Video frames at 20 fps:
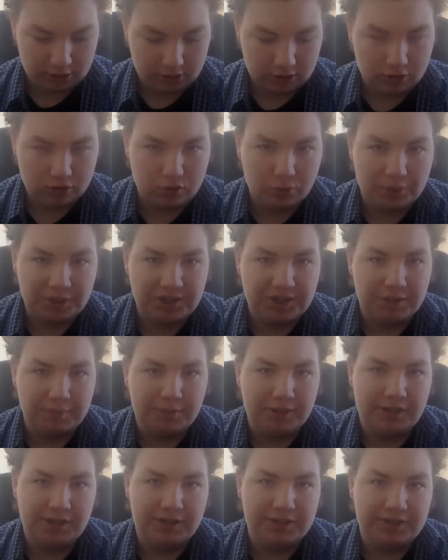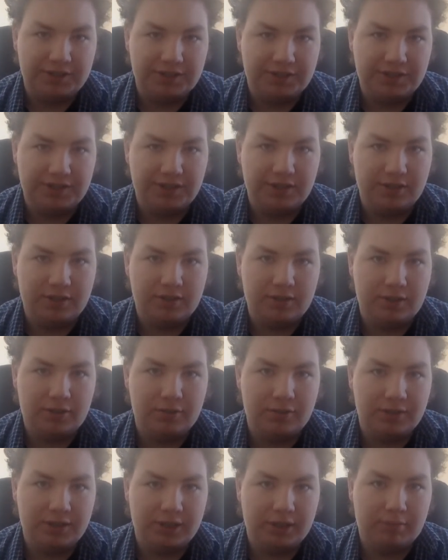20 minutes is still
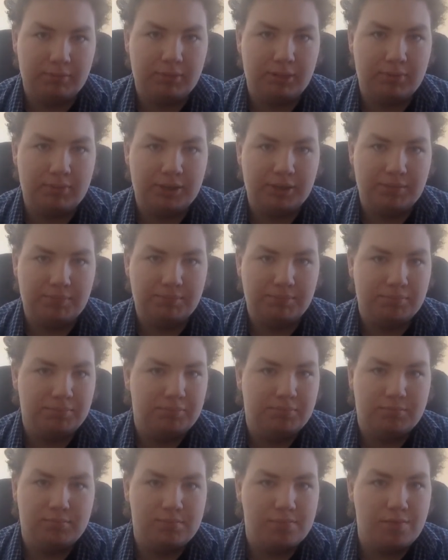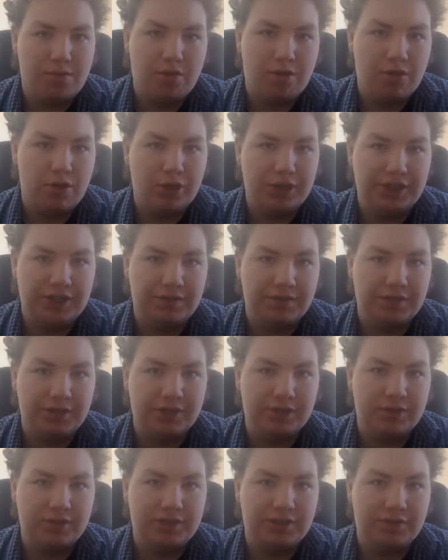only maybe 30
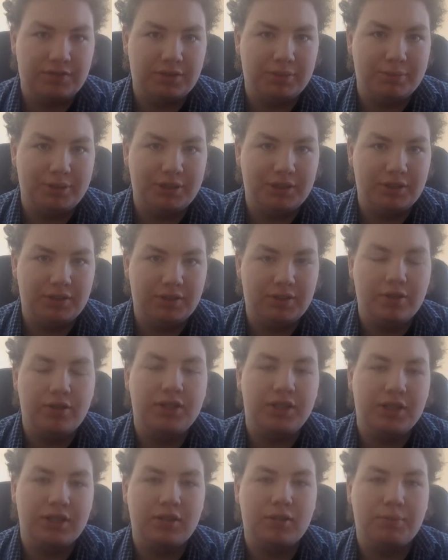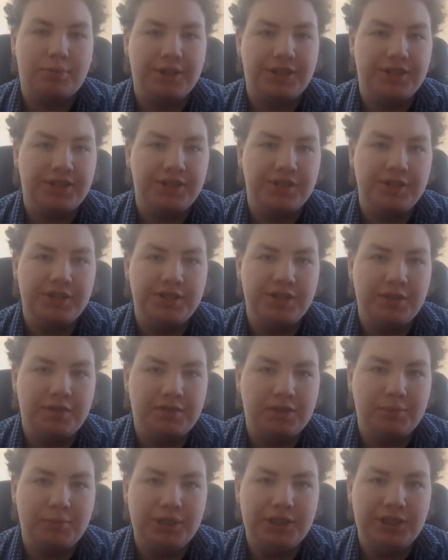videos every minute, 30 little pictures
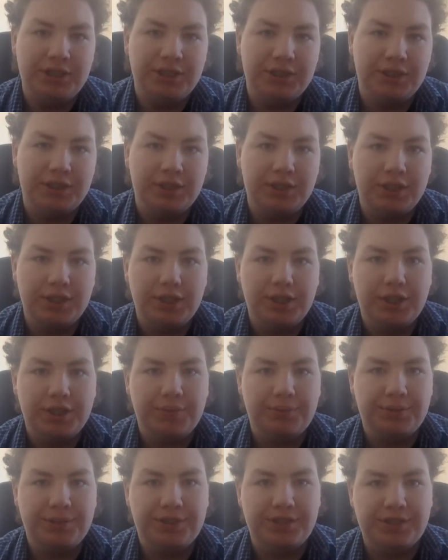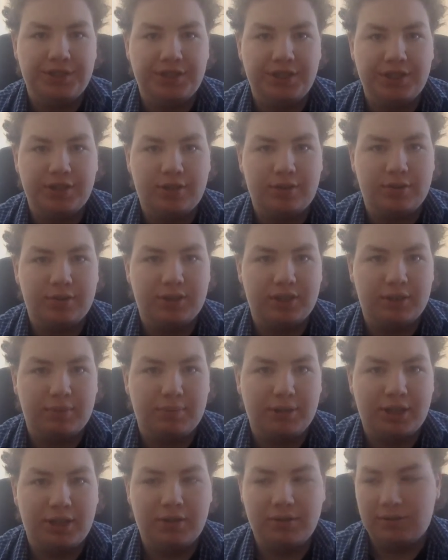every minute, which is still only
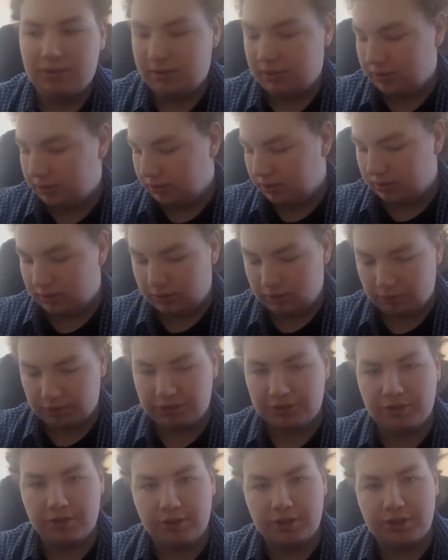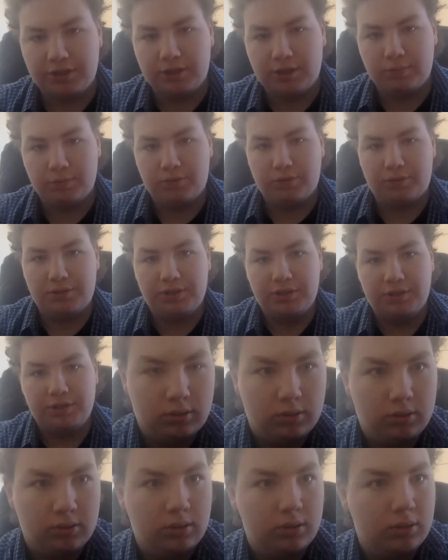about... What's 30 times 20?
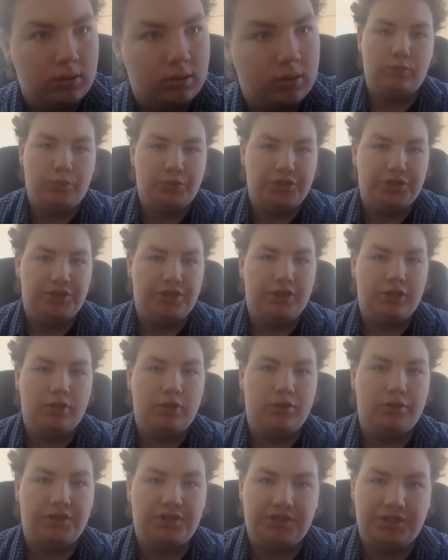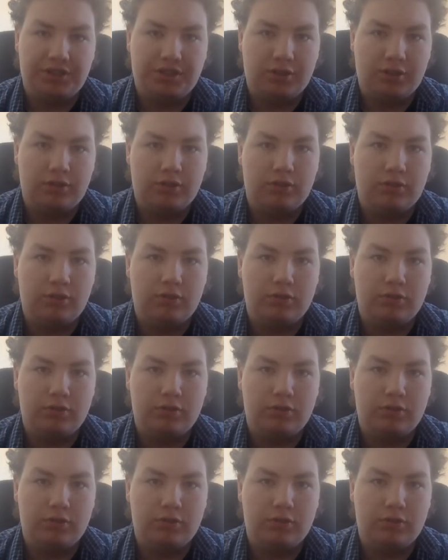Which is still only 600 little